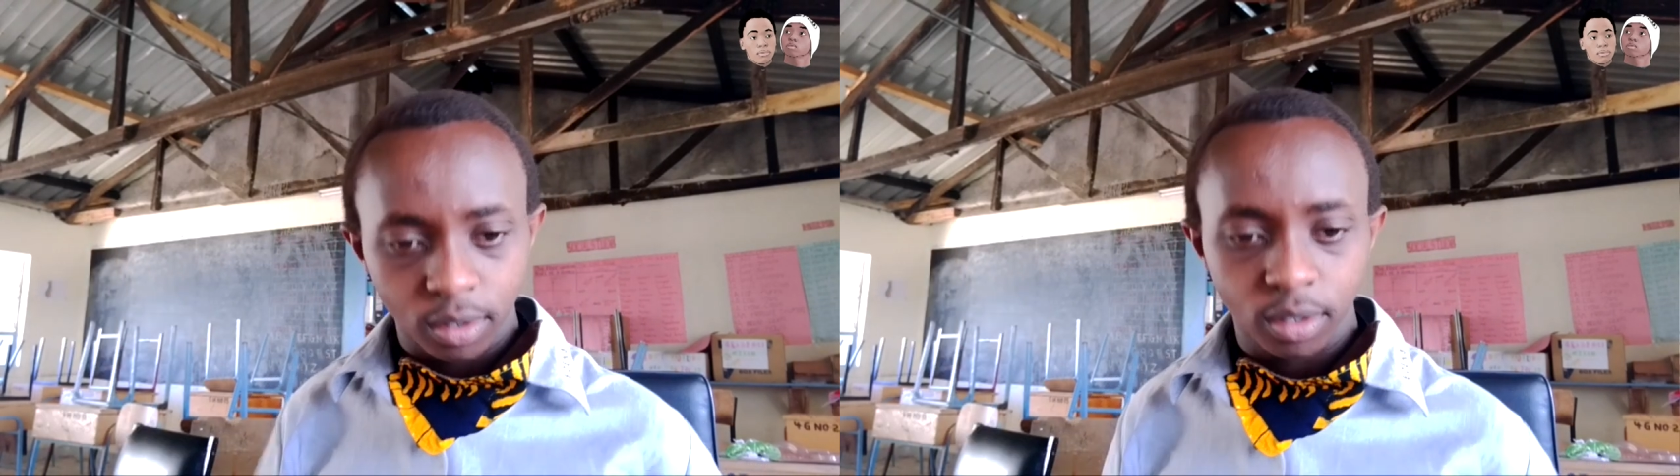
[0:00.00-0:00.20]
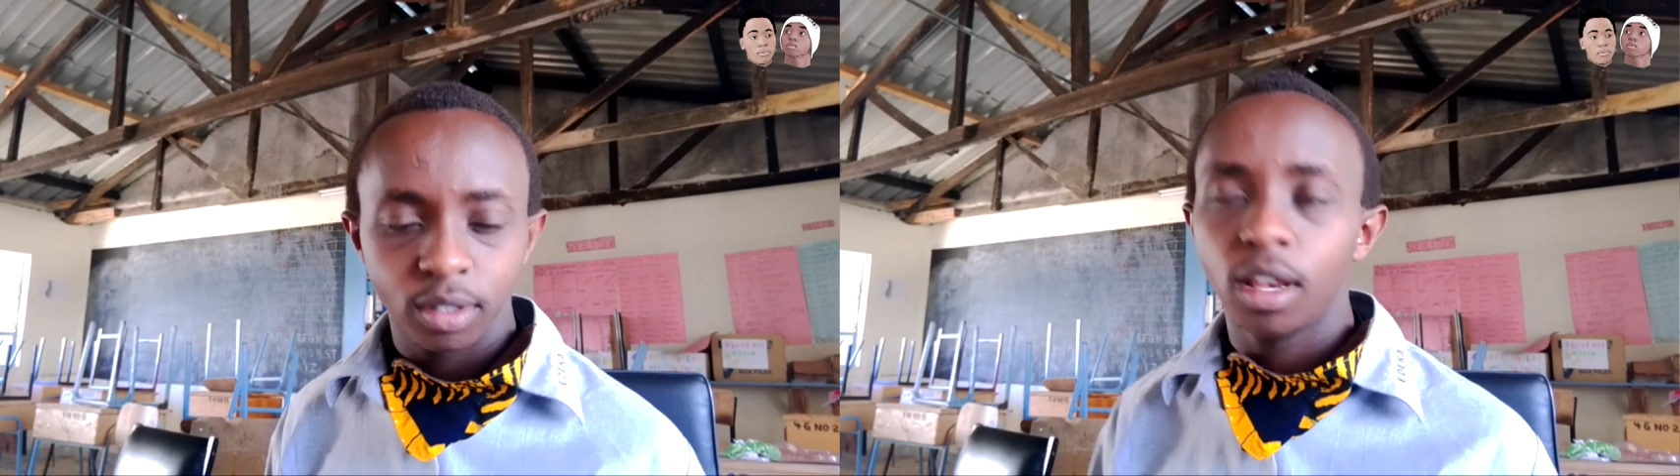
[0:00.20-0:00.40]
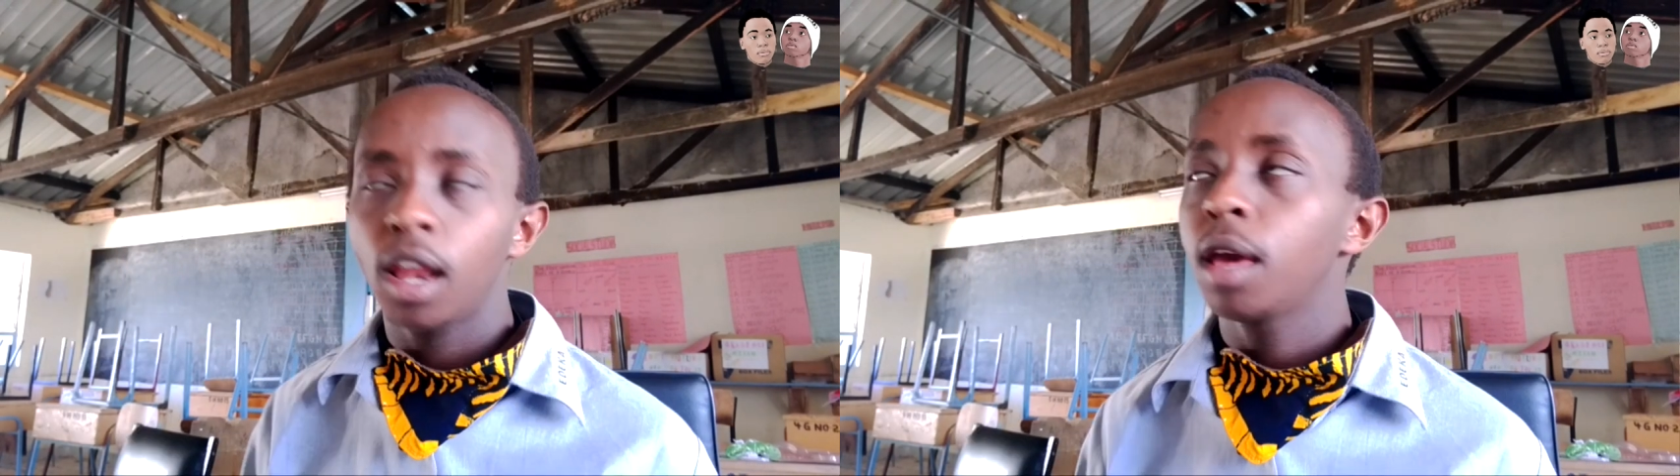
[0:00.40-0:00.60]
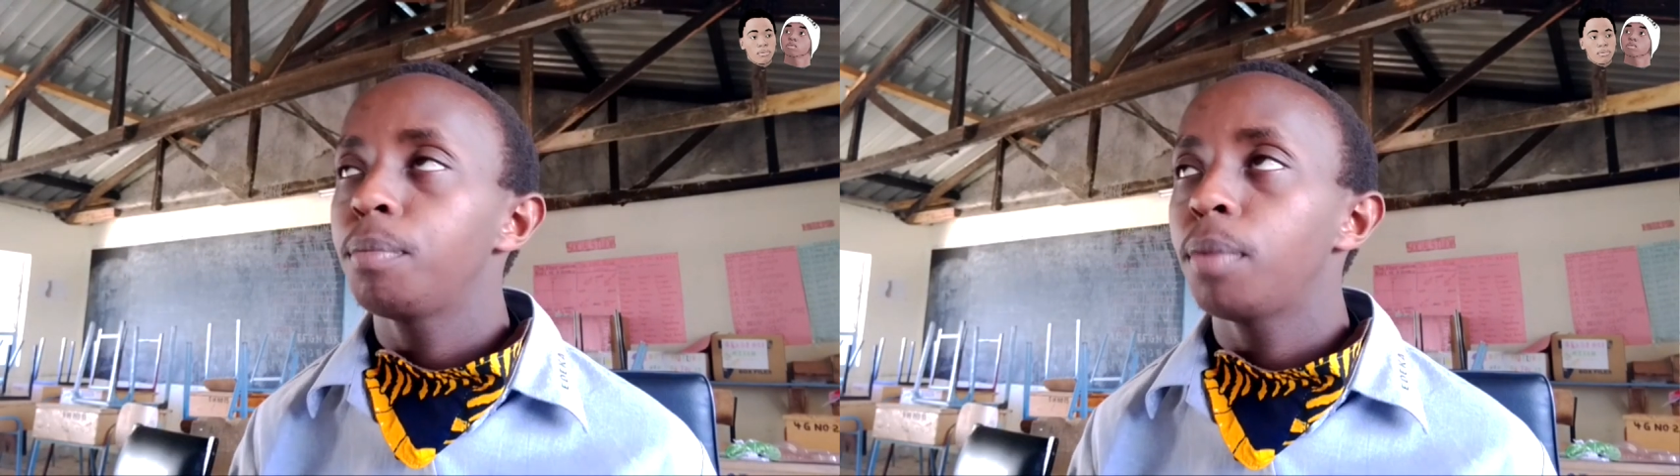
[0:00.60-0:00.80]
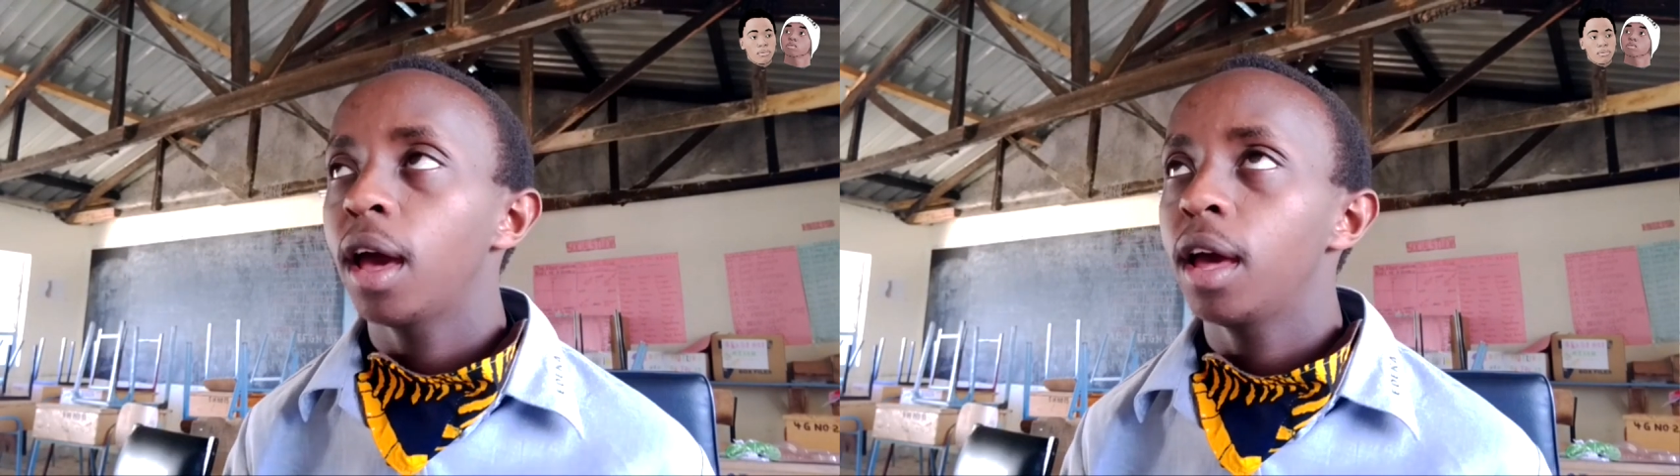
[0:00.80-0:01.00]
sleep,
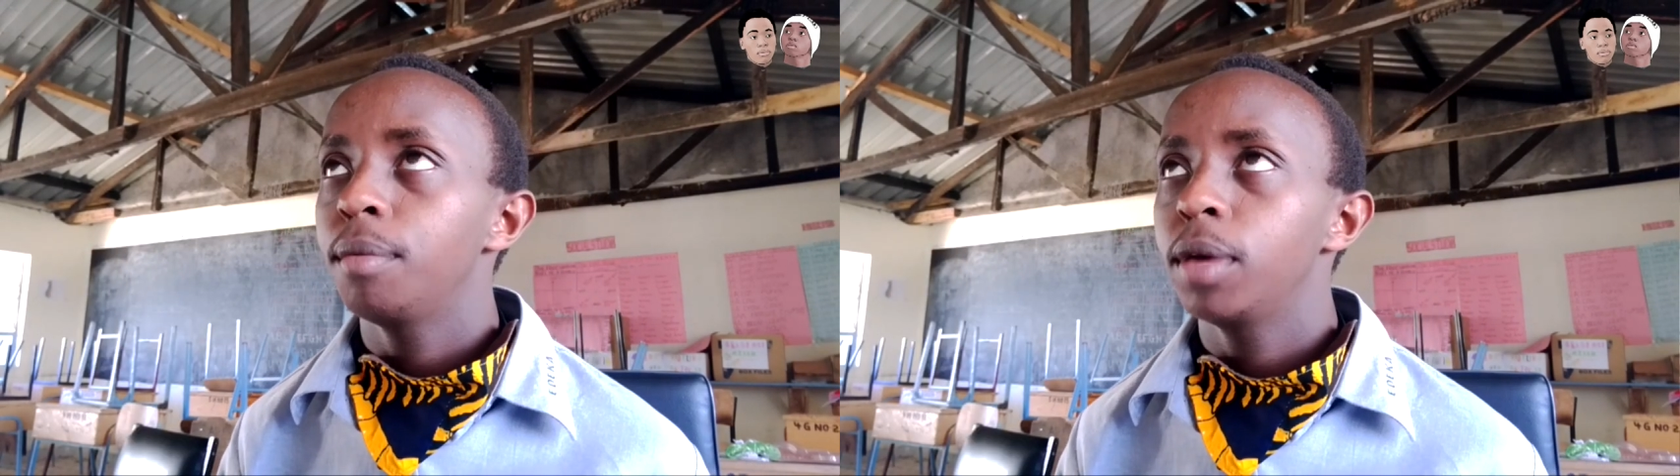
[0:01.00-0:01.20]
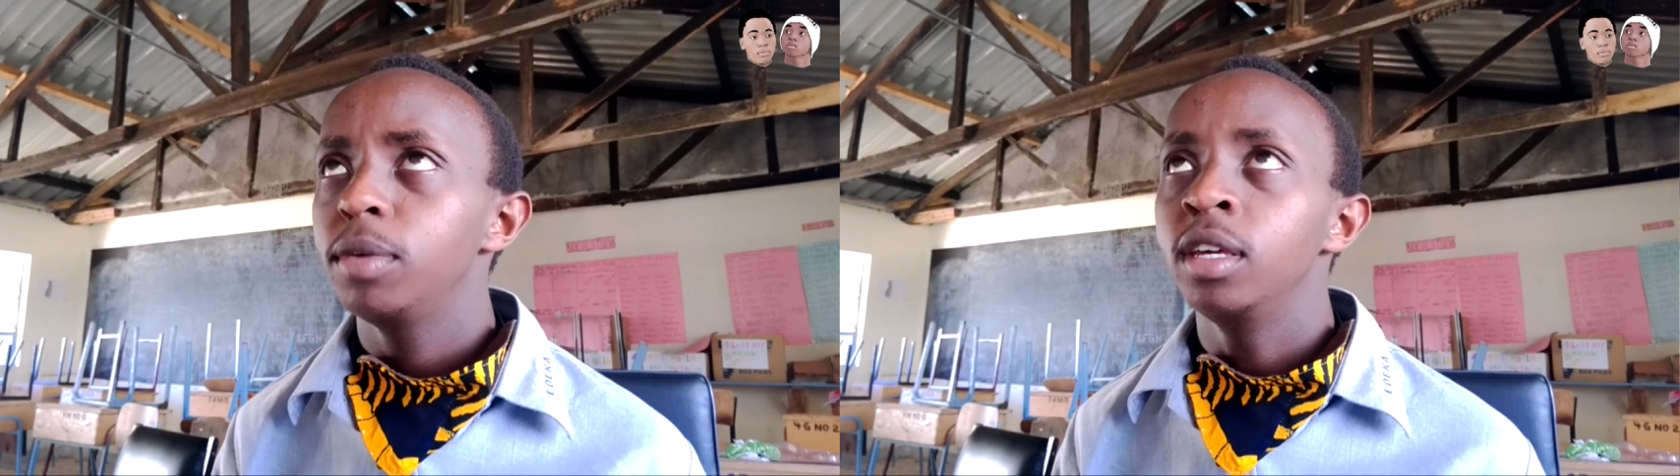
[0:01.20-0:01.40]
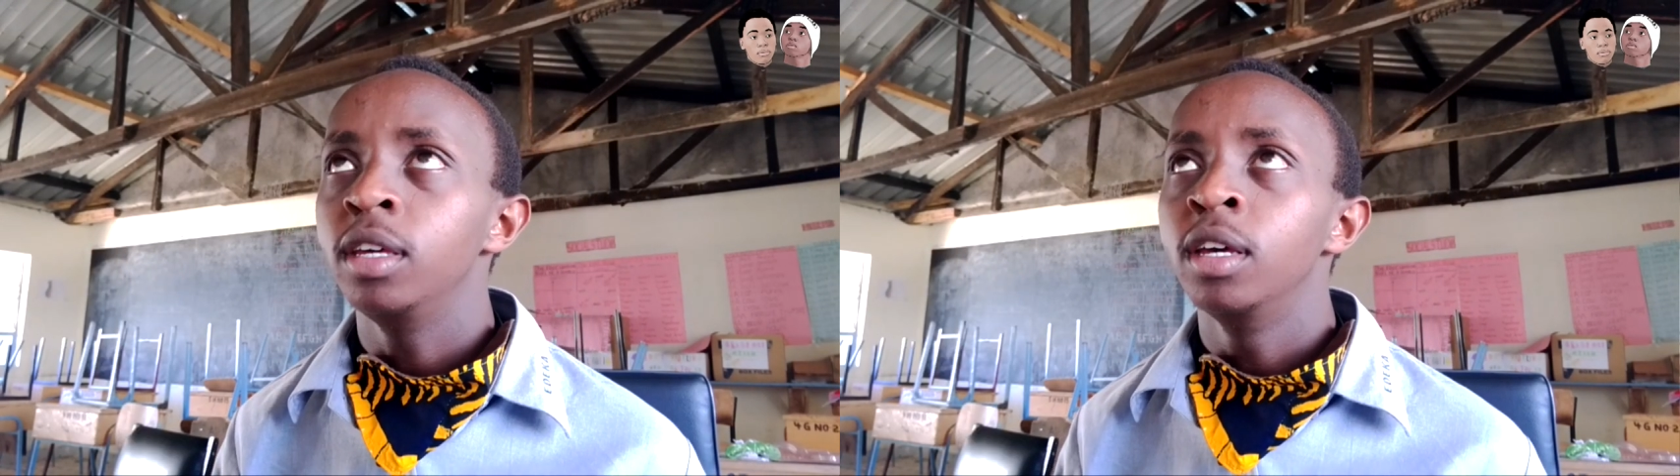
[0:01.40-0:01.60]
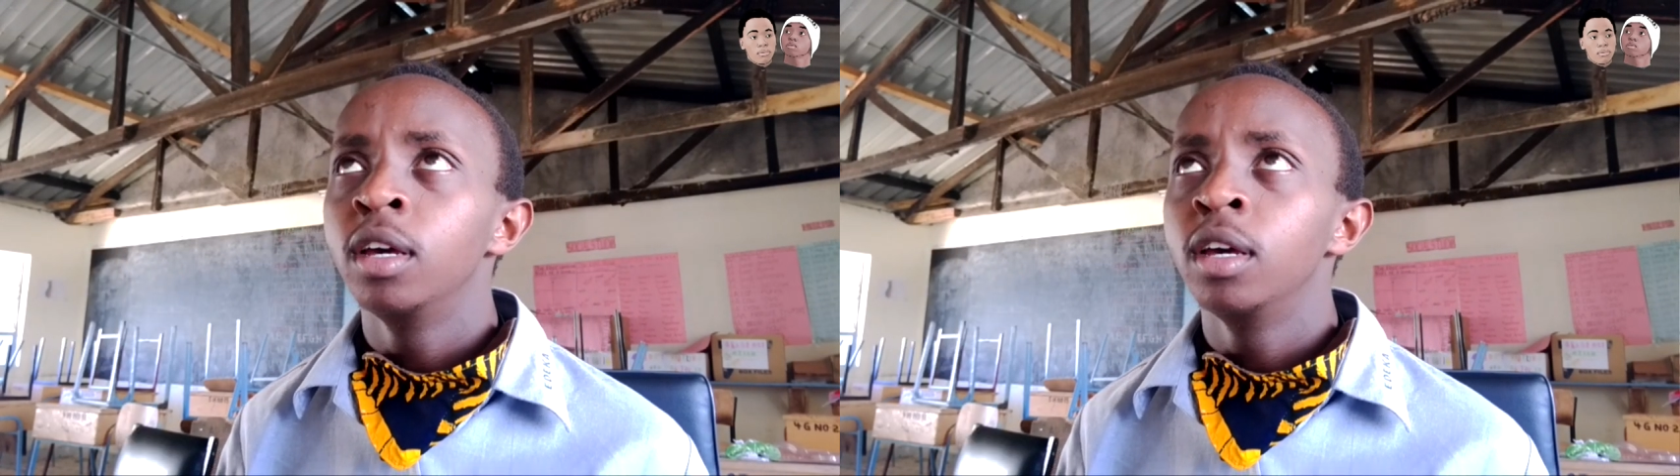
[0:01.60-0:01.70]
maybe,